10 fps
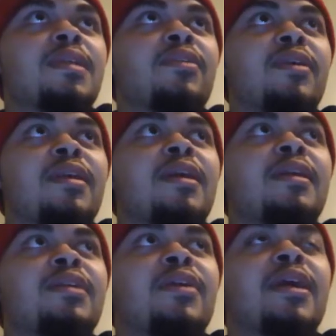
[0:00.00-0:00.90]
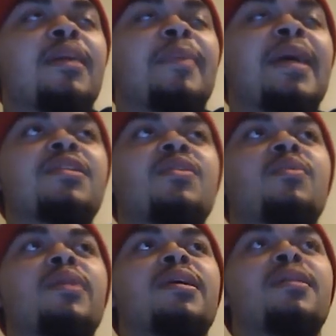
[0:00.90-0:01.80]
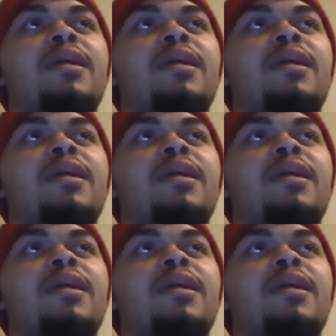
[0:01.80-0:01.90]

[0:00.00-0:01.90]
They're, I think they're headed back to the ring.